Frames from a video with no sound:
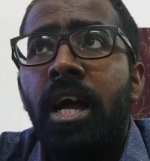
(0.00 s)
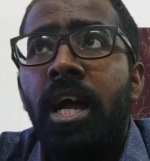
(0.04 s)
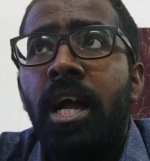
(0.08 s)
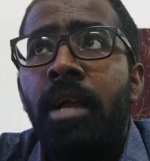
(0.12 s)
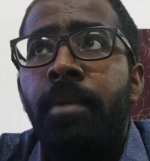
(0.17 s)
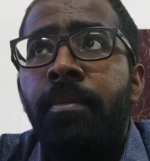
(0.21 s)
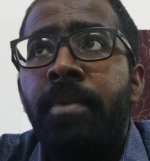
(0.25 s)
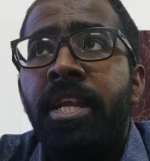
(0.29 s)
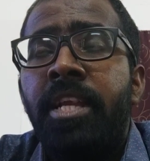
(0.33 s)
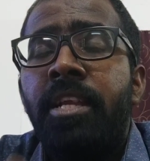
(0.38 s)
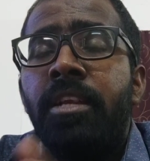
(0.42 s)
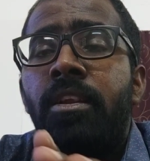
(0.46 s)

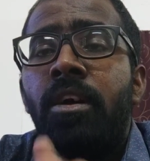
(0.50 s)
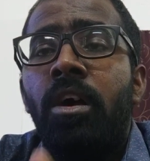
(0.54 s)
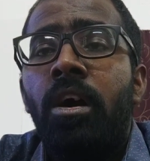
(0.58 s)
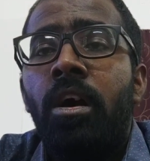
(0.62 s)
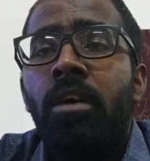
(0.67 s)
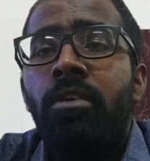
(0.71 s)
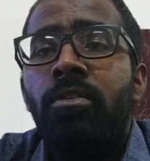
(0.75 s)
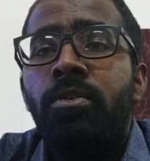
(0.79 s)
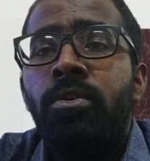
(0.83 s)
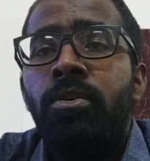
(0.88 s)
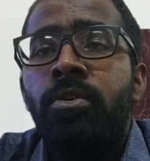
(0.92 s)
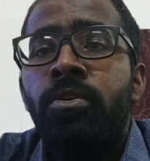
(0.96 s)

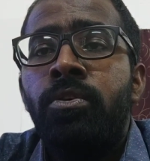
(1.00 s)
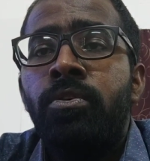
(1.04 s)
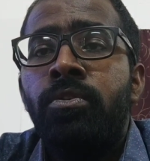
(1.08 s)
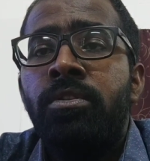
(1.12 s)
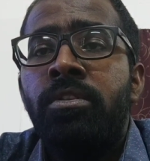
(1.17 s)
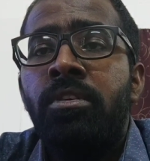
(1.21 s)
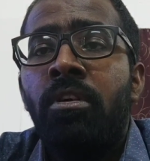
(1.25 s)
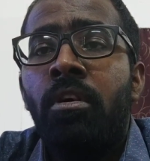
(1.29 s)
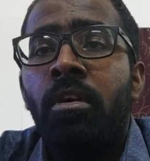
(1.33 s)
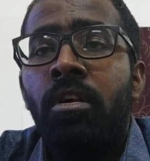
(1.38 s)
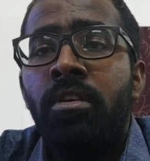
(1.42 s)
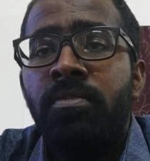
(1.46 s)
how to use
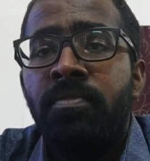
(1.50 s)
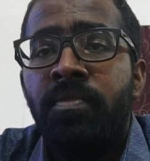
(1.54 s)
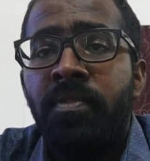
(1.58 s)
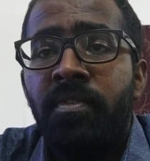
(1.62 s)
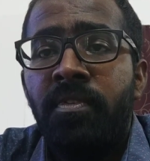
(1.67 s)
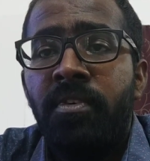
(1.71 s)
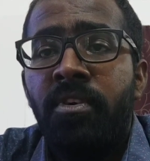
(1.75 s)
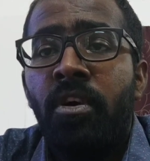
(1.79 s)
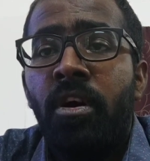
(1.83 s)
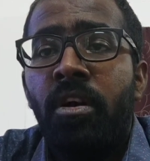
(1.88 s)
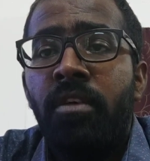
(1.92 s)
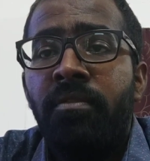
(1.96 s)
the
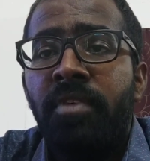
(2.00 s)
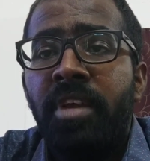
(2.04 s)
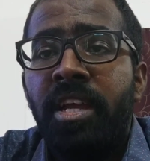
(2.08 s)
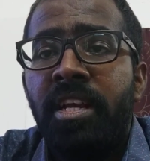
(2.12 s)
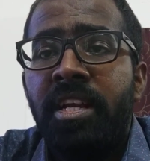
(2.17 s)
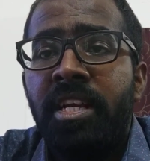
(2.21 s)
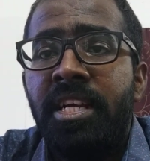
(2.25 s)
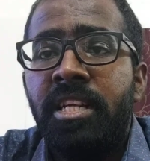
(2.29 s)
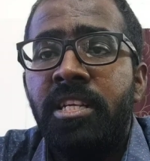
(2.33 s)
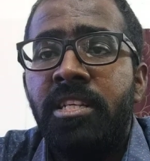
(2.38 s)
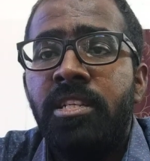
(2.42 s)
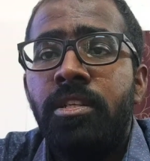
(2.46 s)

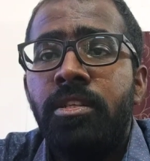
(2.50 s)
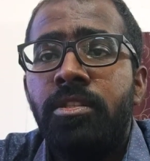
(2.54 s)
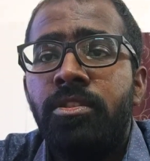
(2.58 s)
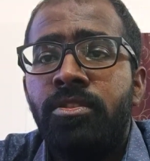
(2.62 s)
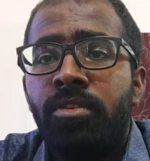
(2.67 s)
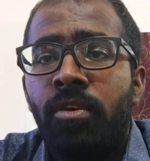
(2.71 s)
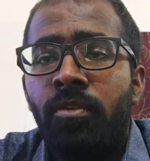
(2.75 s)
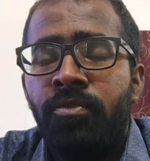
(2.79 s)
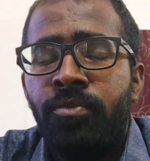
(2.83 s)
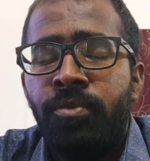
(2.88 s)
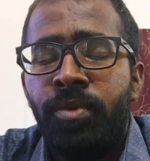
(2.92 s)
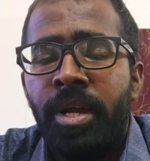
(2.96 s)
configurator
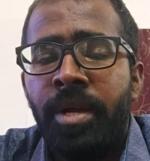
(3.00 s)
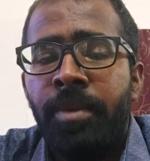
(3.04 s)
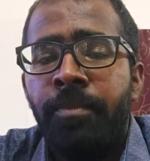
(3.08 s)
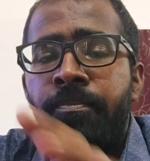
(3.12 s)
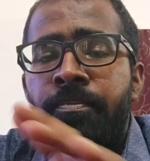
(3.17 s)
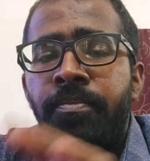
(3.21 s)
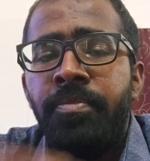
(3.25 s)
software.